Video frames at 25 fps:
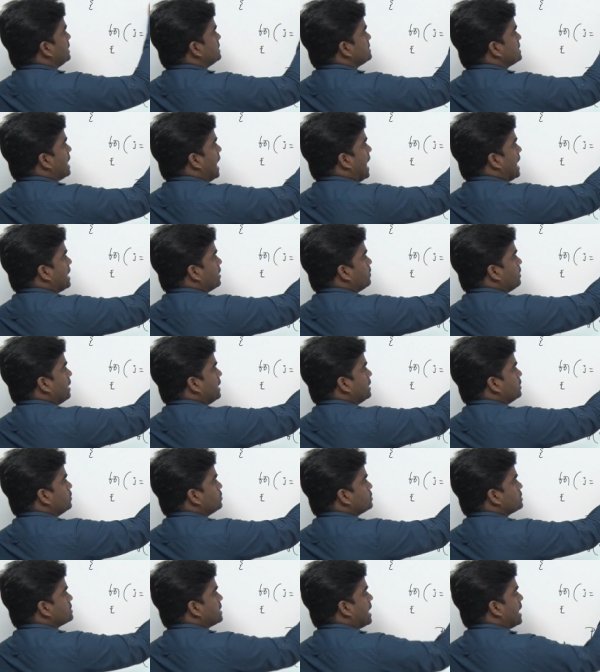it is, I
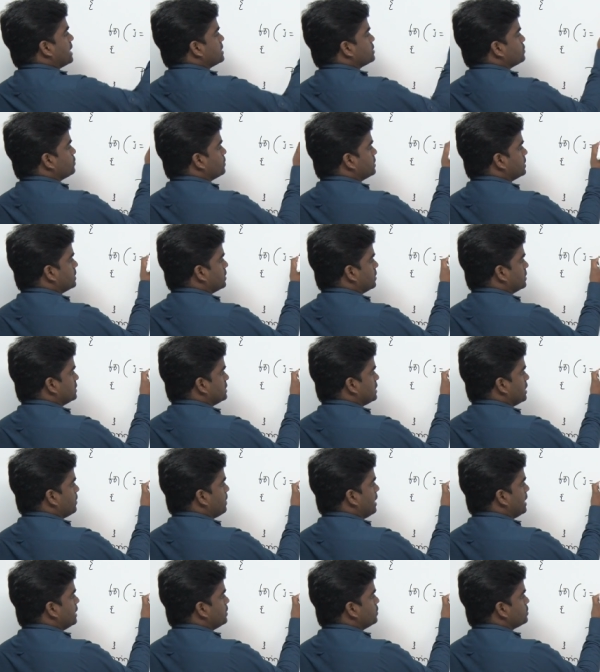value starts with
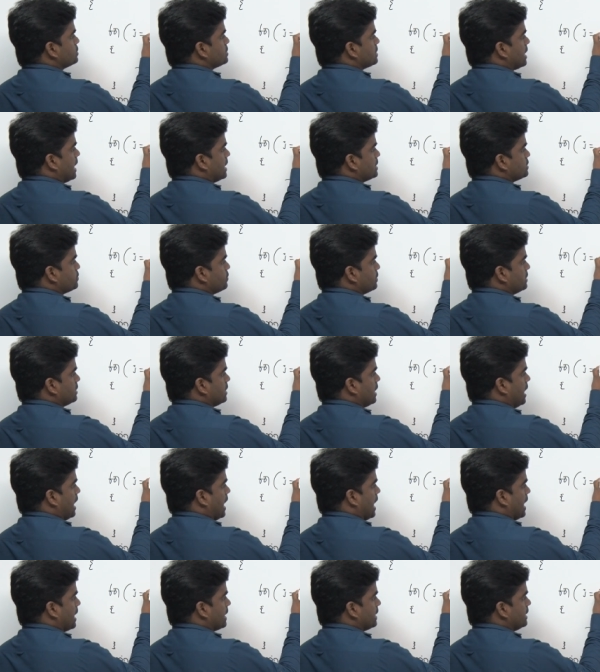j value starts with
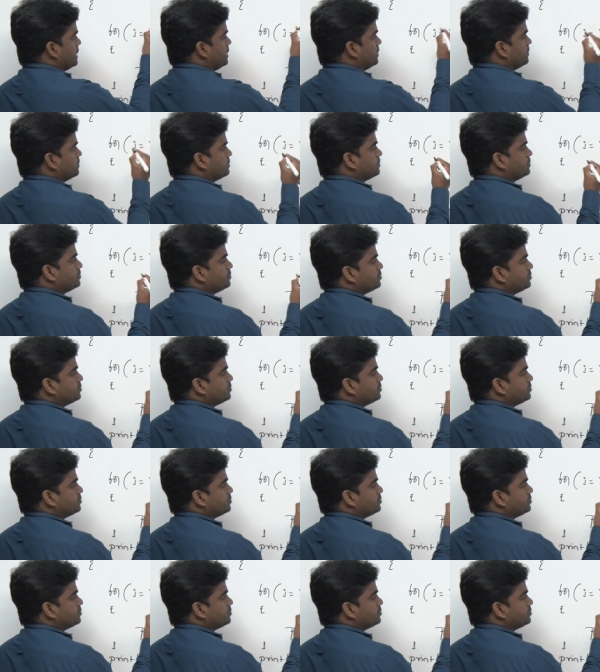I,